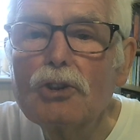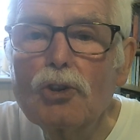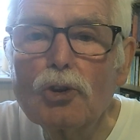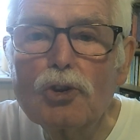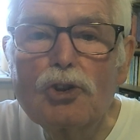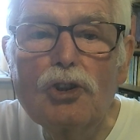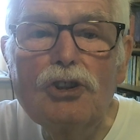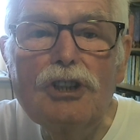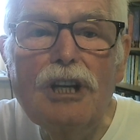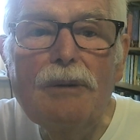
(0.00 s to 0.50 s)

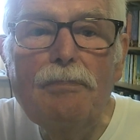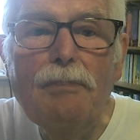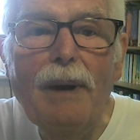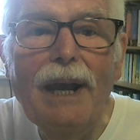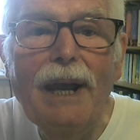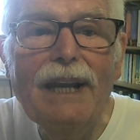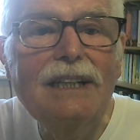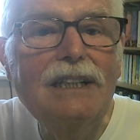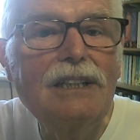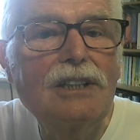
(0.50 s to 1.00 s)
doesn't
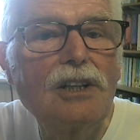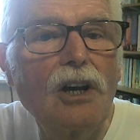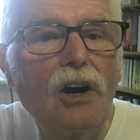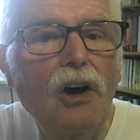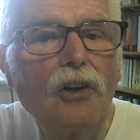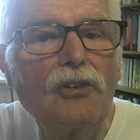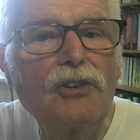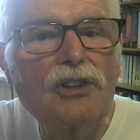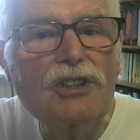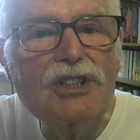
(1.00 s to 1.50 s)
depend
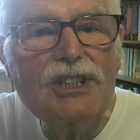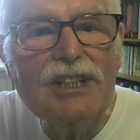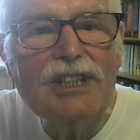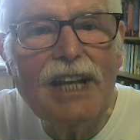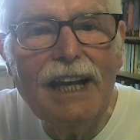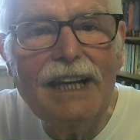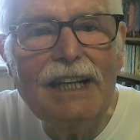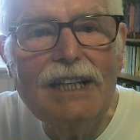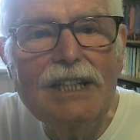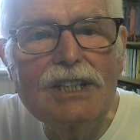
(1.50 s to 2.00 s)
on the
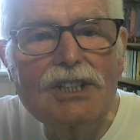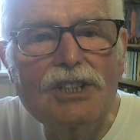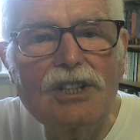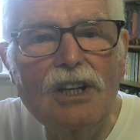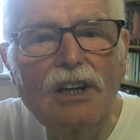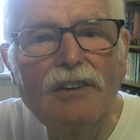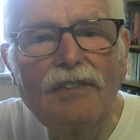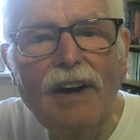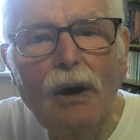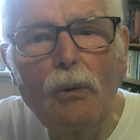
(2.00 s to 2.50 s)
size
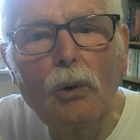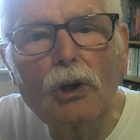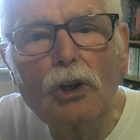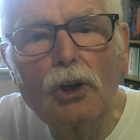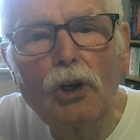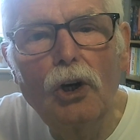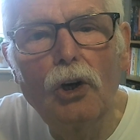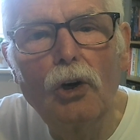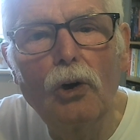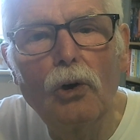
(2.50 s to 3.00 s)
of our
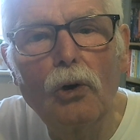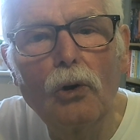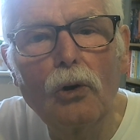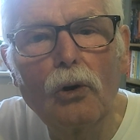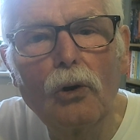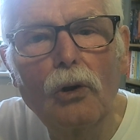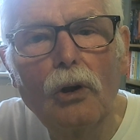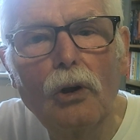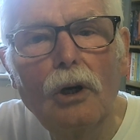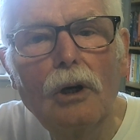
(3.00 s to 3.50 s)

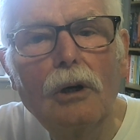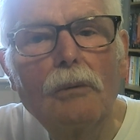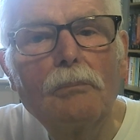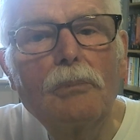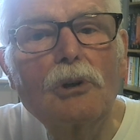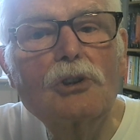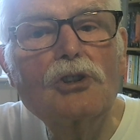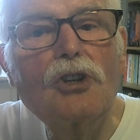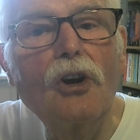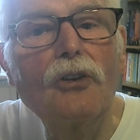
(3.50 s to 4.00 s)
goal,
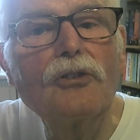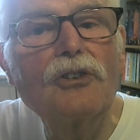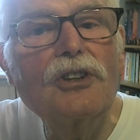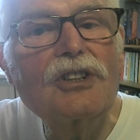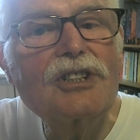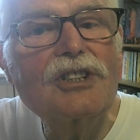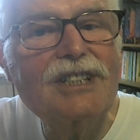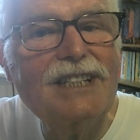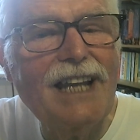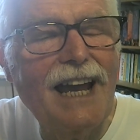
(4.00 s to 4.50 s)
but on the
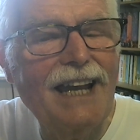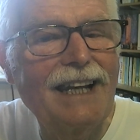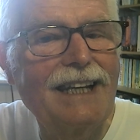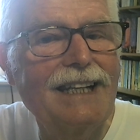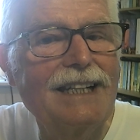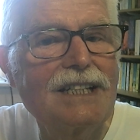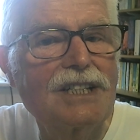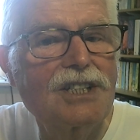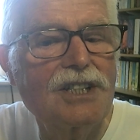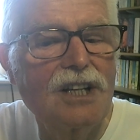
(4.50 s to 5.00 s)

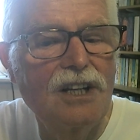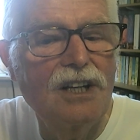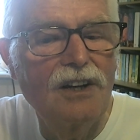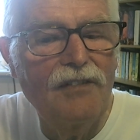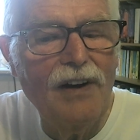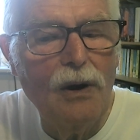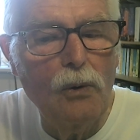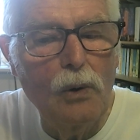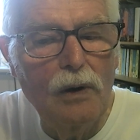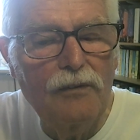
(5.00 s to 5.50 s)
size
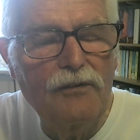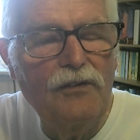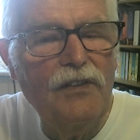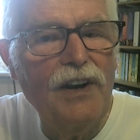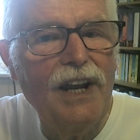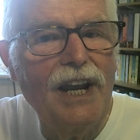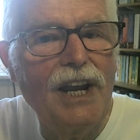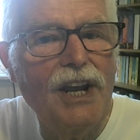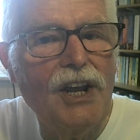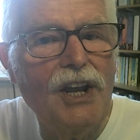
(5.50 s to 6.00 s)
of our
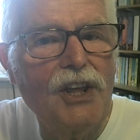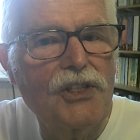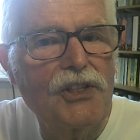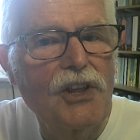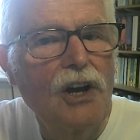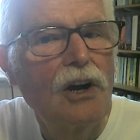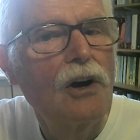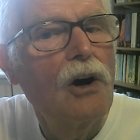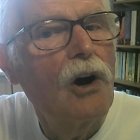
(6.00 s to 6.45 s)
faith.